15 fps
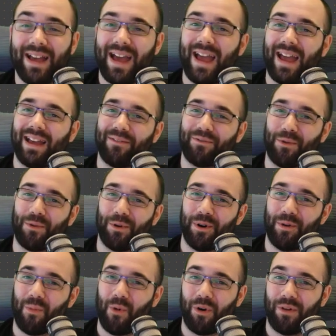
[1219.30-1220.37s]
uh, for
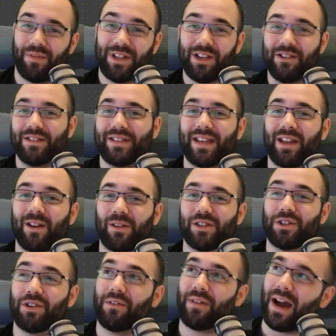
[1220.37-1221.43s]
more videos, and
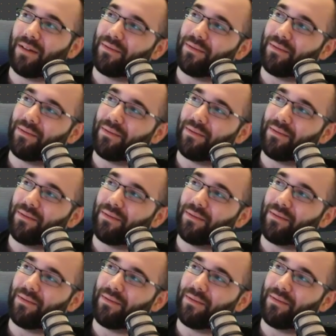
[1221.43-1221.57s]
also I've